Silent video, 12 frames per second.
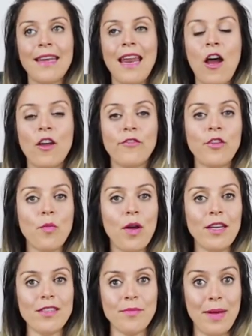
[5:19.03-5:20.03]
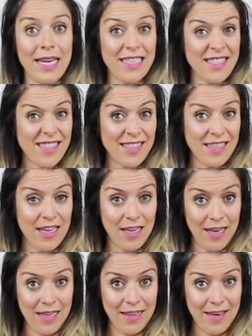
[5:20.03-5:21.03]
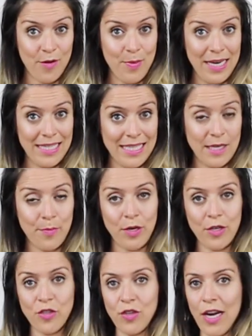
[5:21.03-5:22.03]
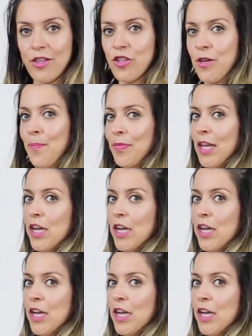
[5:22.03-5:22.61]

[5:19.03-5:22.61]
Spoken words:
Now, if you wanted to make this a little bit deeper stretch,